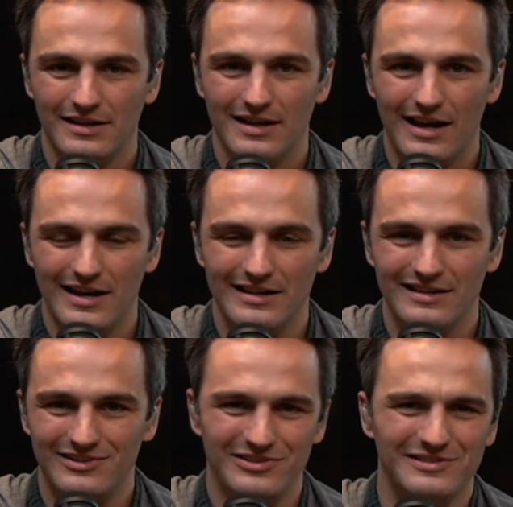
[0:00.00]
Uh,
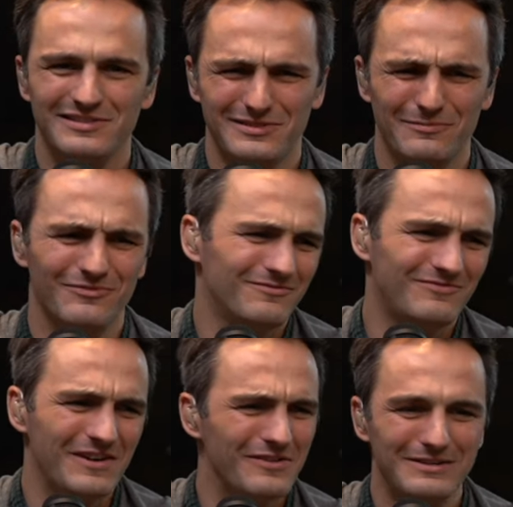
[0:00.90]
it's just some
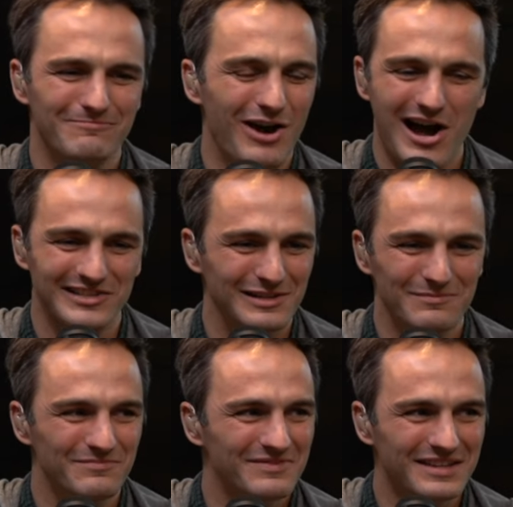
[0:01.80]
very
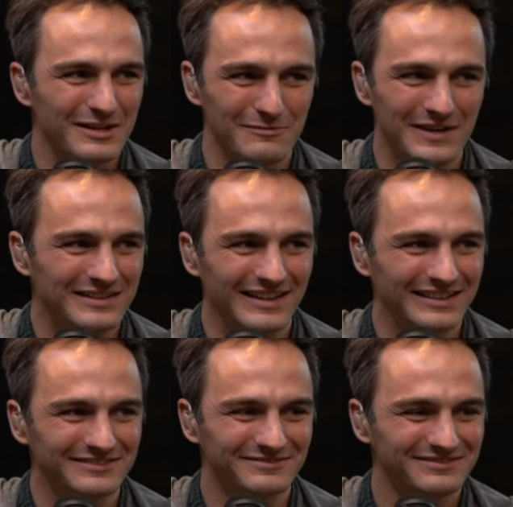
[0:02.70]
awesome,
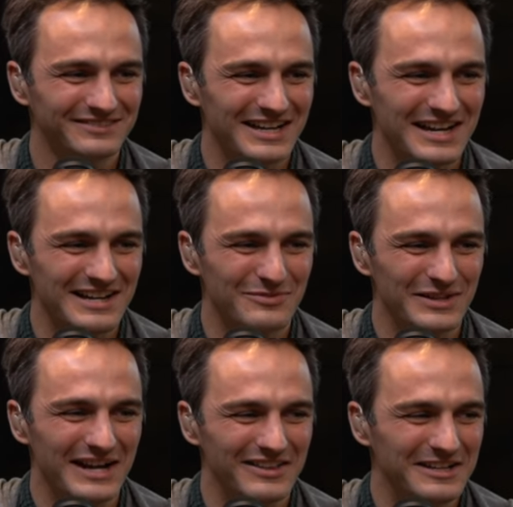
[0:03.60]
convicting uh,
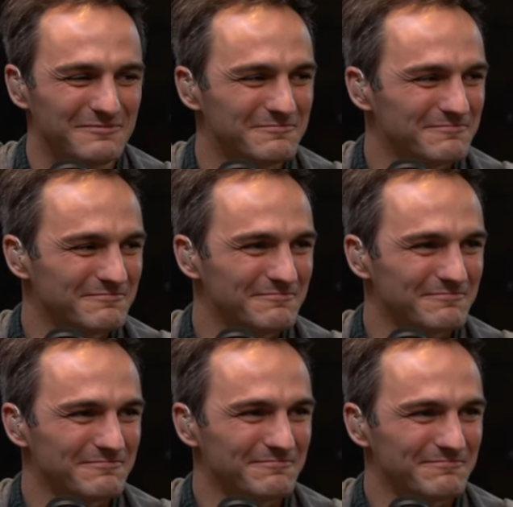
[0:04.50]
reality. That's that's good.